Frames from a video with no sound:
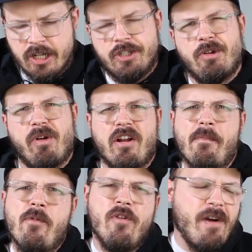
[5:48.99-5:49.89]
So we're gonna
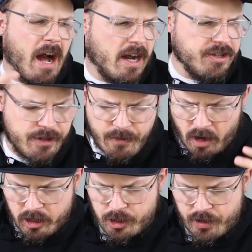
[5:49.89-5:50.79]
move on to
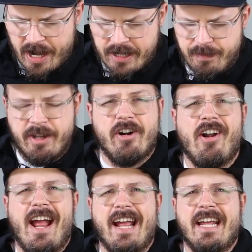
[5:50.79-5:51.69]
our transmitter
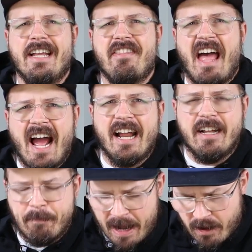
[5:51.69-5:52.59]
and get
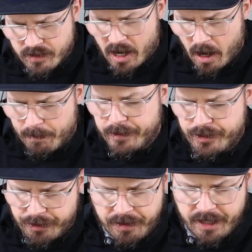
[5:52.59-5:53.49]
that bound up
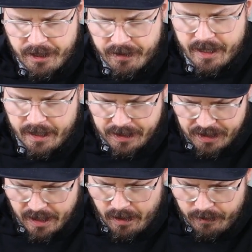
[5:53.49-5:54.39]
to the unit
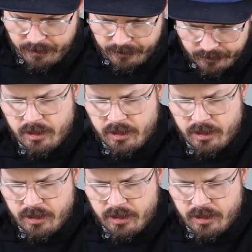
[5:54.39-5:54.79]
itself.